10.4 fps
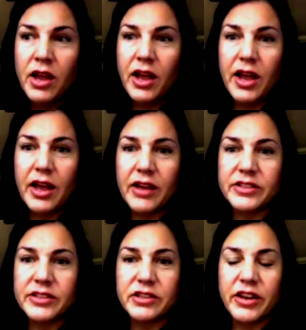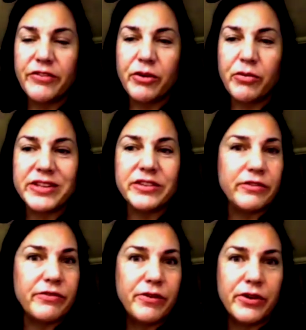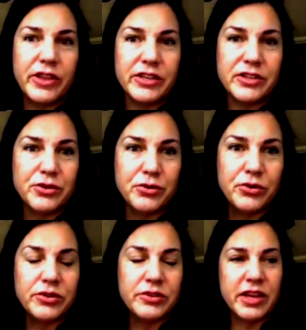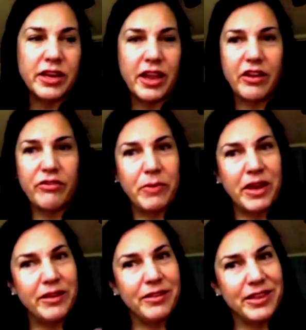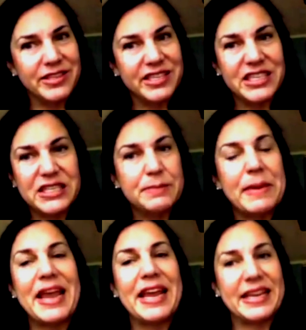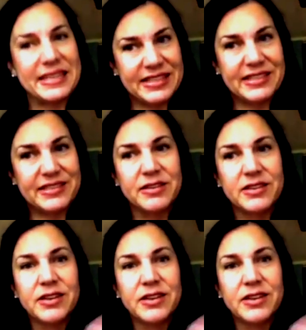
And if it wasn't for these tools that gave me the space